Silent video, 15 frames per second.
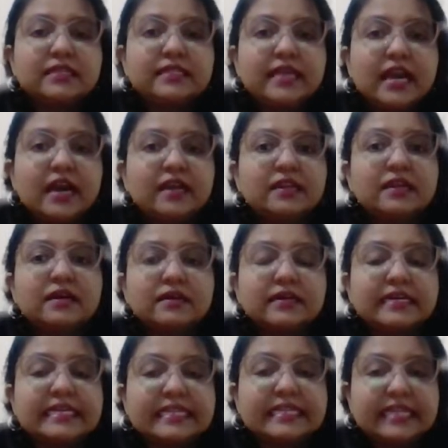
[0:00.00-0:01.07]
they are
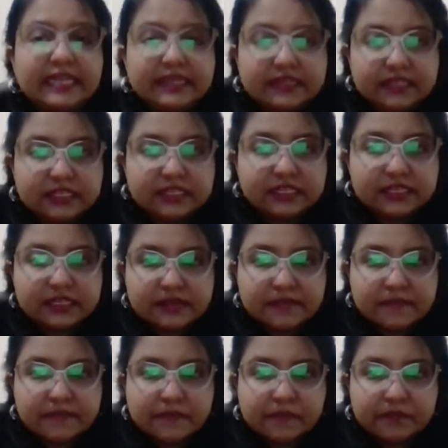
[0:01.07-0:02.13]
great,
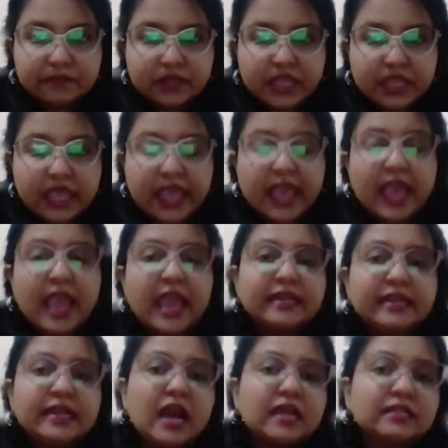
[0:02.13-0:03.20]

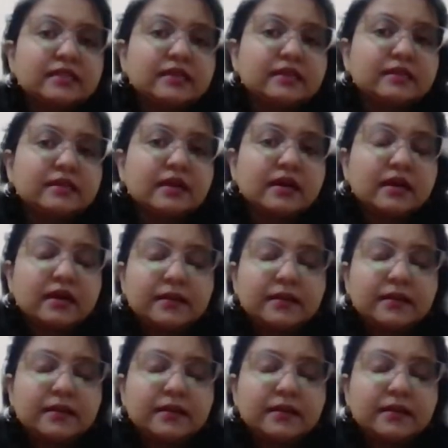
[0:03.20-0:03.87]
and other